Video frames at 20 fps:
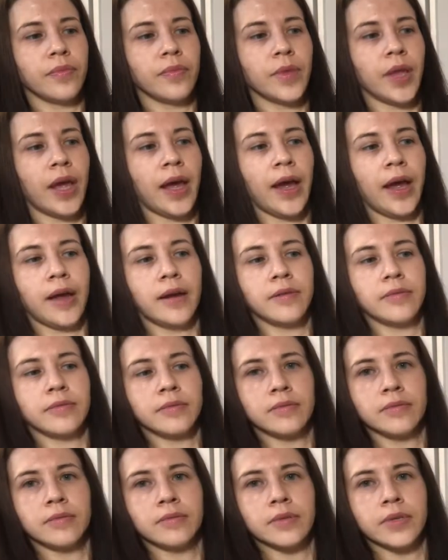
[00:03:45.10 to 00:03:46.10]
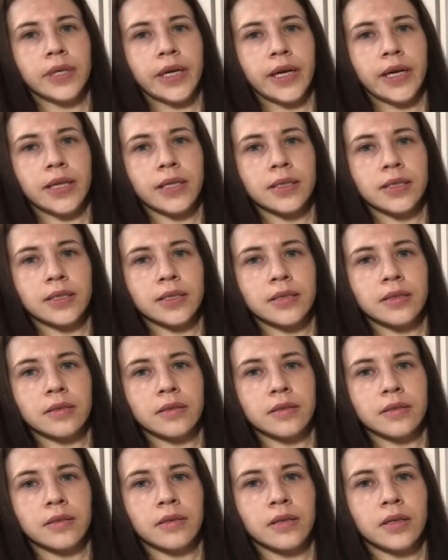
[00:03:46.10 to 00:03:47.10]
and this.
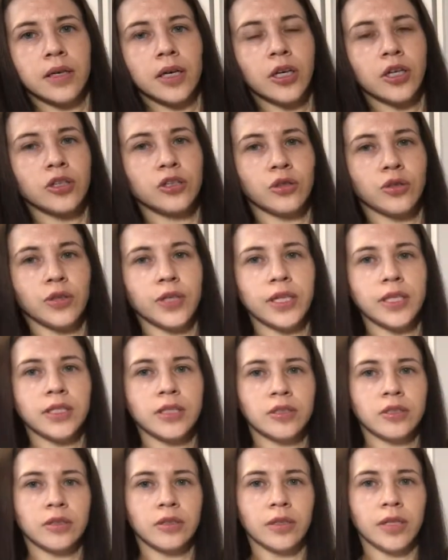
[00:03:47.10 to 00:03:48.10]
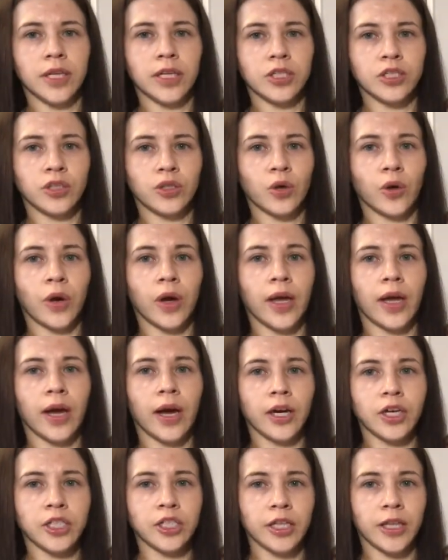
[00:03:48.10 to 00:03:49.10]
So this toy
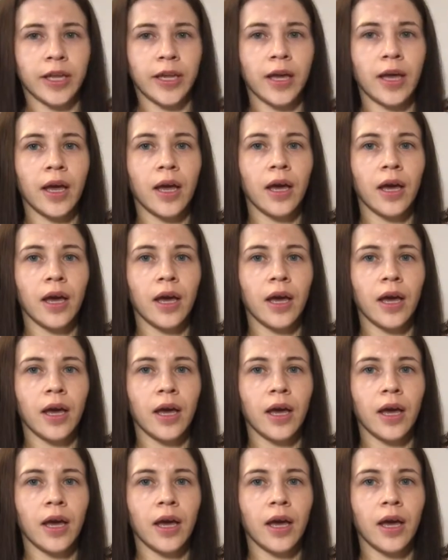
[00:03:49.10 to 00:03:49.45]
actually